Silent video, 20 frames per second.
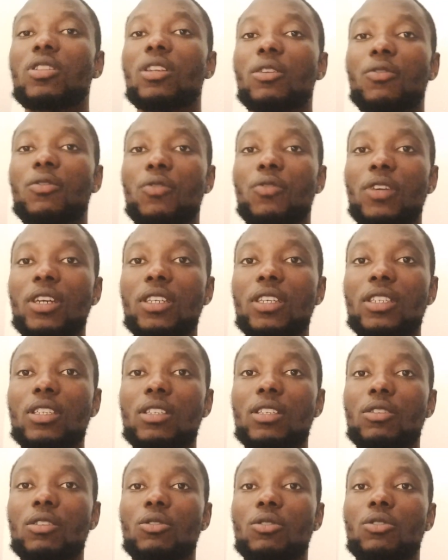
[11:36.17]
League
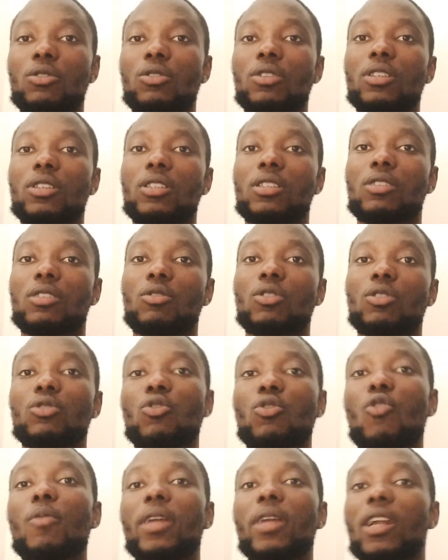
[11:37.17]
phase, is not
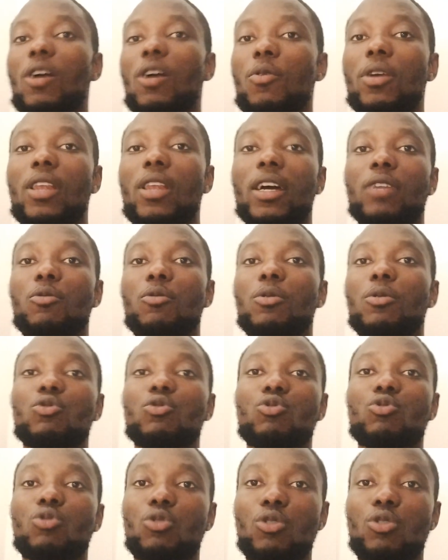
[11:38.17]
home and away like we
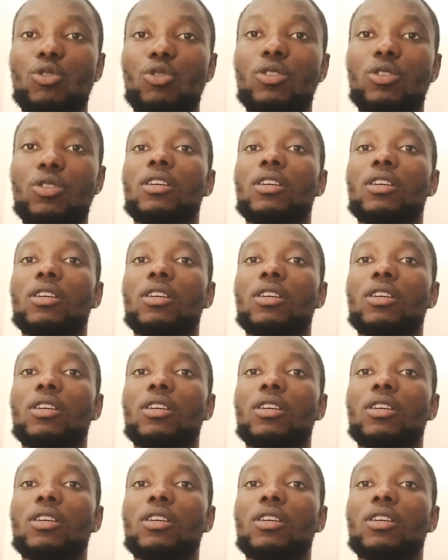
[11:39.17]
used to know.